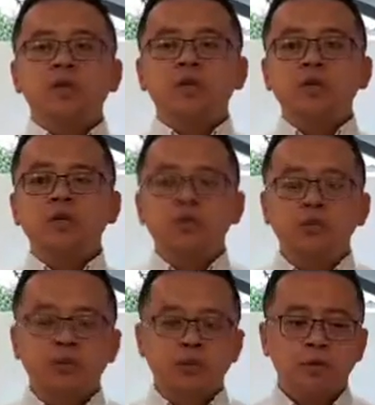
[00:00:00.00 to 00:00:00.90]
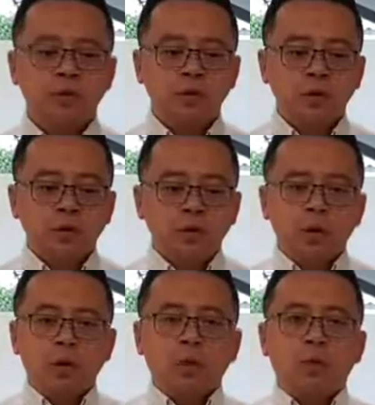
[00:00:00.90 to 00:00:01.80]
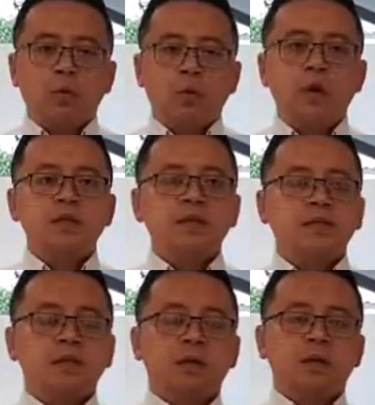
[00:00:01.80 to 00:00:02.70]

reduce one's